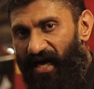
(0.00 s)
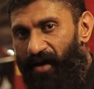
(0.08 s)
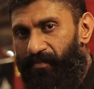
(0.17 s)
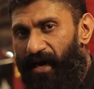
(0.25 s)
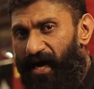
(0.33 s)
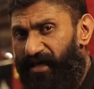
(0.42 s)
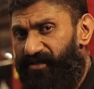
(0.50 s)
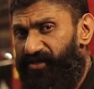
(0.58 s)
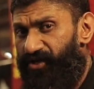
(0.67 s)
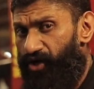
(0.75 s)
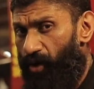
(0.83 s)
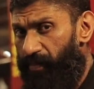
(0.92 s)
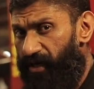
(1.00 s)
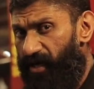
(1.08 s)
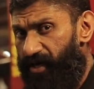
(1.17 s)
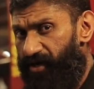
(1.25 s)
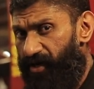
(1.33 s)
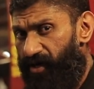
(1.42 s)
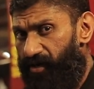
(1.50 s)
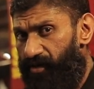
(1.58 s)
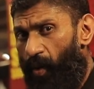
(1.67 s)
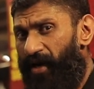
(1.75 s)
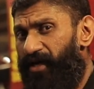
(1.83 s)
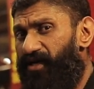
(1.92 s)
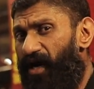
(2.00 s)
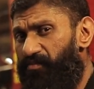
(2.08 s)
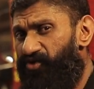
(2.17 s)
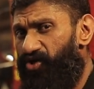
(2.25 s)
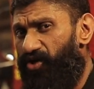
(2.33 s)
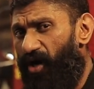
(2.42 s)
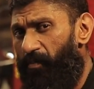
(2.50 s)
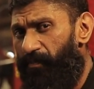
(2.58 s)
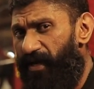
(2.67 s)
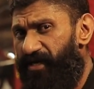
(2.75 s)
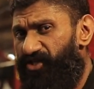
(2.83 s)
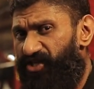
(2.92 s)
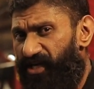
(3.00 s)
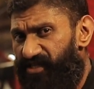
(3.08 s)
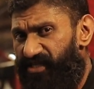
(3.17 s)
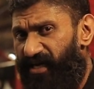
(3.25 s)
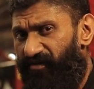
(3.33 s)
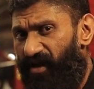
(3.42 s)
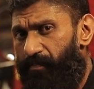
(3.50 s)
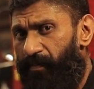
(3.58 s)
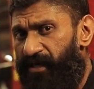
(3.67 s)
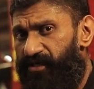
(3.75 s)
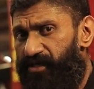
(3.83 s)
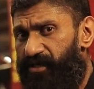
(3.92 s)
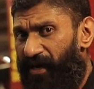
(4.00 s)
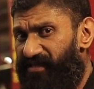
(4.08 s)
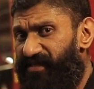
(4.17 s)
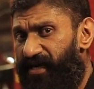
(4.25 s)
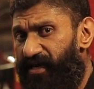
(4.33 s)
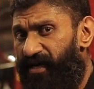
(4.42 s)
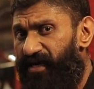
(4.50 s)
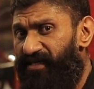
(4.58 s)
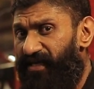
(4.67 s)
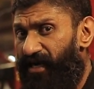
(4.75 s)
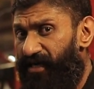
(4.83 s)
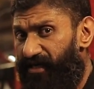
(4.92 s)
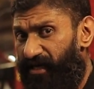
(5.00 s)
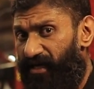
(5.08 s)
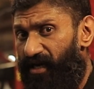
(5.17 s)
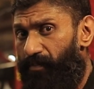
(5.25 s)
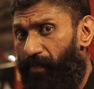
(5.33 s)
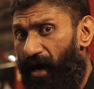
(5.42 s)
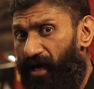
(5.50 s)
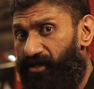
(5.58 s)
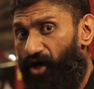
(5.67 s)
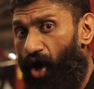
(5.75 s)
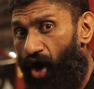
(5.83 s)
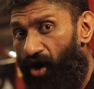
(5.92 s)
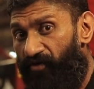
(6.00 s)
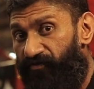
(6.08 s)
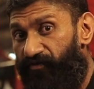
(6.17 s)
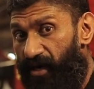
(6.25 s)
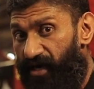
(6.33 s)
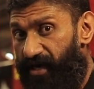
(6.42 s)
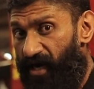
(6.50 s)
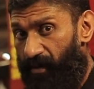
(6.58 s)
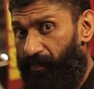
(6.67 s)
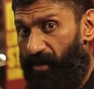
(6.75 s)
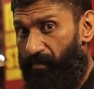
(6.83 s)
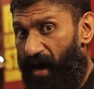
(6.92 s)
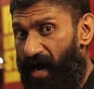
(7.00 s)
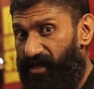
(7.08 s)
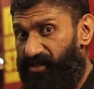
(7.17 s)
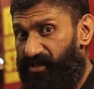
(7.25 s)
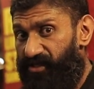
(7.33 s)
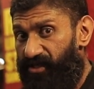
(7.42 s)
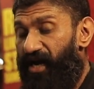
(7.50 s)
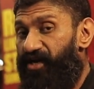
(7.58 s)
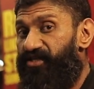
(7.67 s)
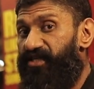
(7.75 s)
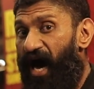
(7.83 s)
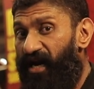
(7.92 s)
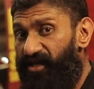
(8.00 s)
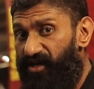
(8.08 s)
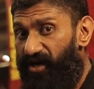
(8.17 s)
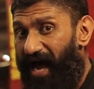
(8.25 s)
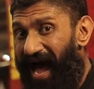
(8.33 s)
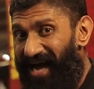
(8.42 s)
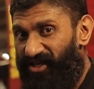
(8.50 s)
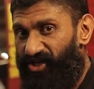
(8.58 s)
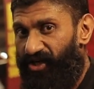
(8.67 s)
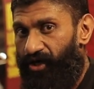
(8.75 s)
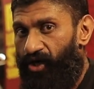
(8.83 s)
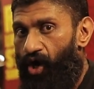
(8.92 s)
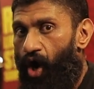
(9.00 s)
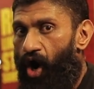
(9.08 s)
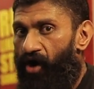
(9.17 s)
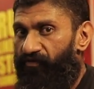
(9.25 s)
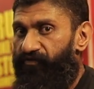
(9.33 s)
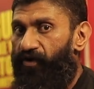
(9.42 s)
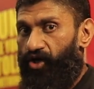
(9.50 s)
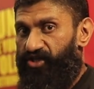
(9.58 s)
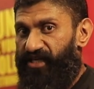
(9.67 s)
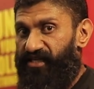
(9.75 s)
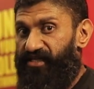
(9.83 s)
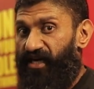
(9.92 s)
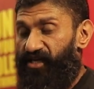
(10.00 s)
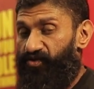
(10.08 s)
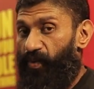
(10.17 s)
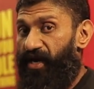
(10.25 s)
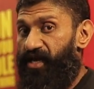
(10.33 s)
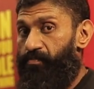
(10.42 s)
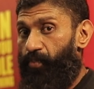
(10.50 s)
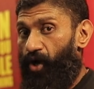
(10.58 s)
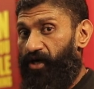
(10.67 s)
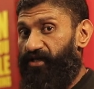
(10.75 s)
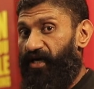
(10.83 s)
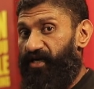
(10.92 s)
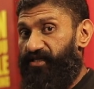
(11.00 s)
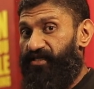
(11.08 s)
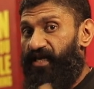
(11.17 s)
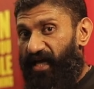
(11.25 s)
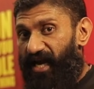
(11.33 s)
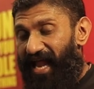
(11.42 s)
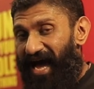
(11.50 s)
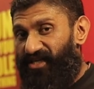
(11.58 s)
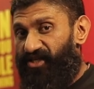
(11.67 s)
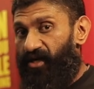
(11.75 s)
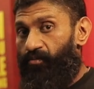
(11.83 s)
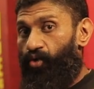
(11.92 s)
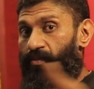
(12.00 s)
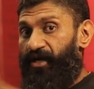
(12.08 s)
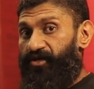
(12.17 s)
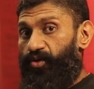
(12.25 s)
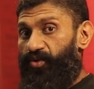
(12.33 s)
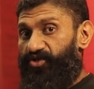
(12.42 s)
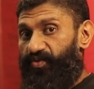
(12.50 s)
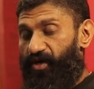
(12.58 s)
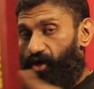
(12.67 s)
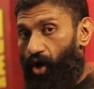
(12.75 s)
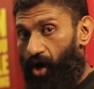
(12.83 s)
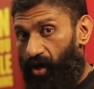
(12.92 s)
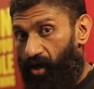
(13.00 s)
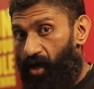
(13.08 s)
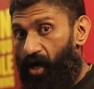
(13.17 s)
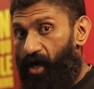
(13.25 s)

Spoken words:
up guys, your Biglee here. When it comes to complete chest development, pressing is an integral part of building up the mass. There is another action of your chest that is very important, that is the lateral movement, which we call